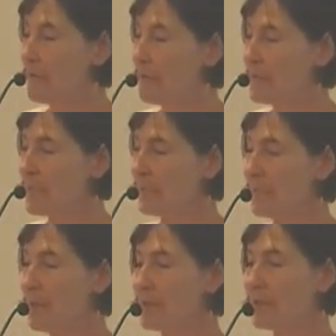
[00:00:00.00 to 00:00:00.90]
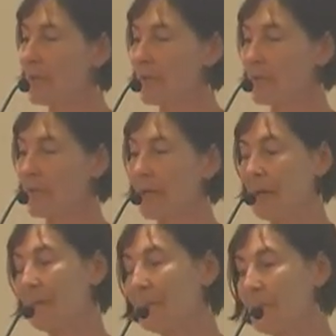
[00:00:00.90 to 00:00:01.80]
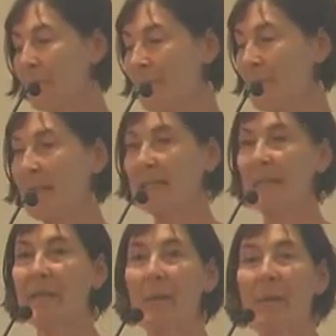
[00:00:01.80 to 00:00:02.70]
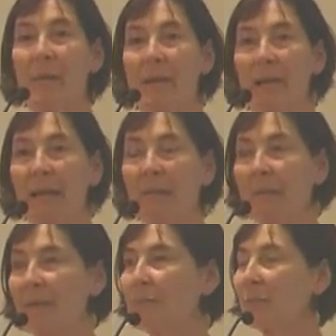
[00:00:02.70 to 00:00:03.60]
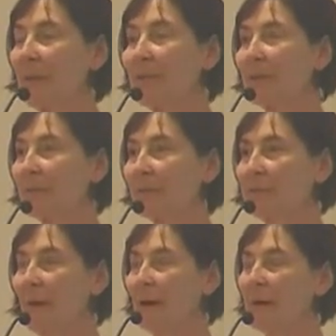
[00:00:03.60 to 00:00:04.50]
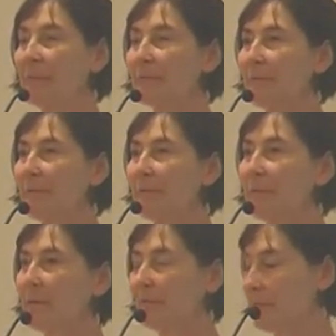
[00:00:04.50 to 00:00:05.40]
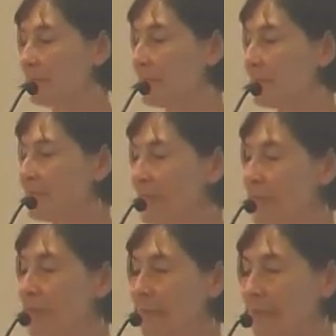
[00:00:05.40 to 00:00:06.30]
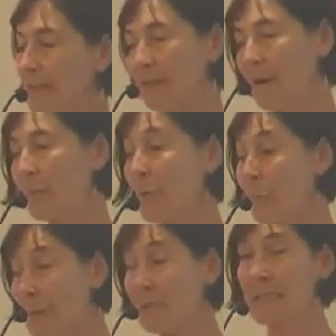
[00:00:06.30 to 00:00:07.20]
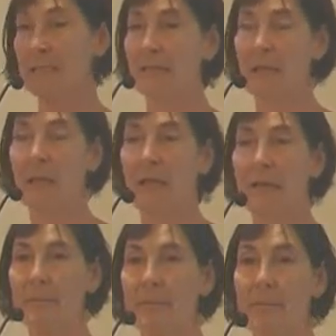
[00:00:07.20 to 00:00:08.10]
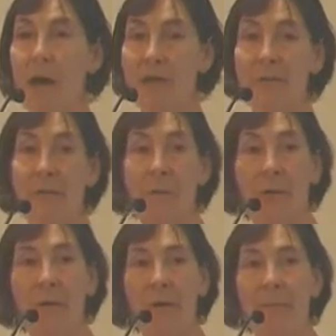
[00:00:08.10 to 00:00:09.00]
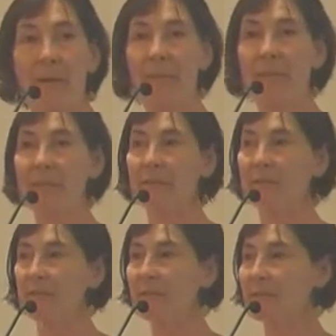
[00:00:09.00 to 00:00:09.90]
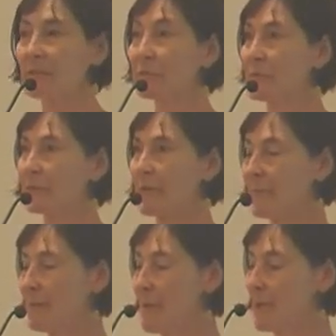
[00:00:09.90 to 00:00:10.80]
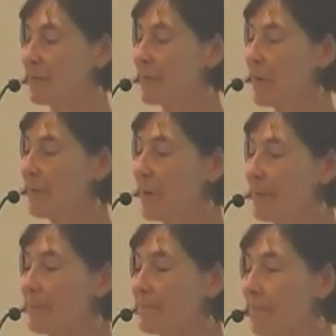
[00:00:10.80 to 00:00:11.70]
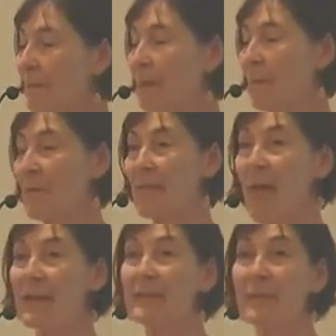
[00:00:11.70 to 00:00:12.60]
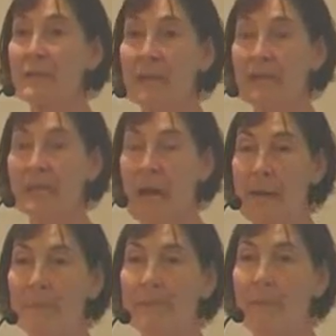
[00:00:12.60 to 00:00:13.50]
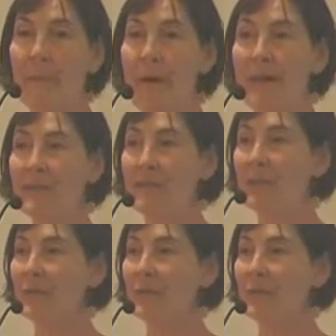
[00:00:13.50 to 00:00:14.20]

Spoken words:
for this project with the idea that we would integrate. We have a fairly robust monitoring program in our region called the Central Coast Ambient Monitoring Program with a lot of different data types. So we wanted to make